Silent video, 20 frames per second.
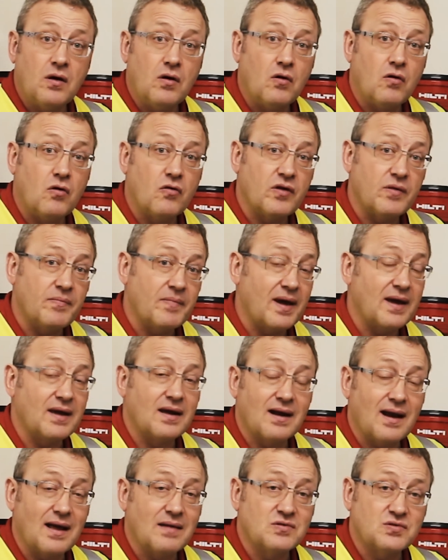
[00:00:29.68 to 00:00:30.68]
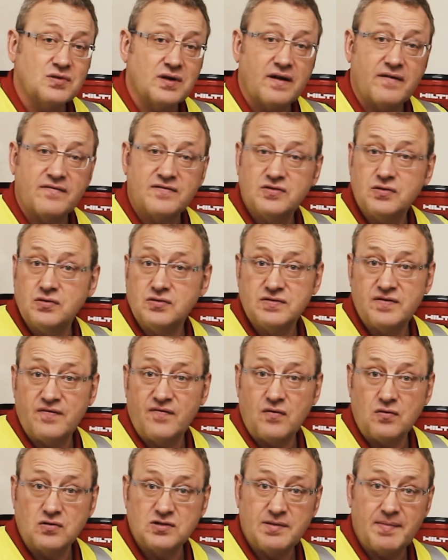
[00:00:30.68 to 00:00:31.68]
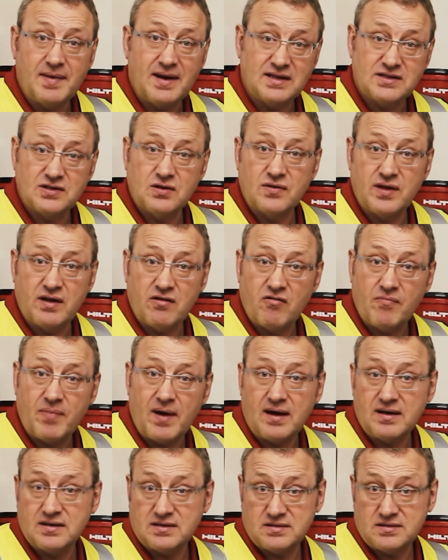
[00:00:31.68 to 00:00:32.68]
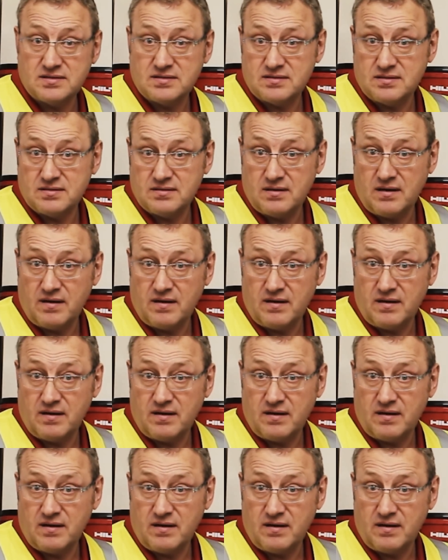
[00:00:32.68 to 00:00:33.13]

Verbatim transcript: or they may claim to have 240 minutes or thereabouts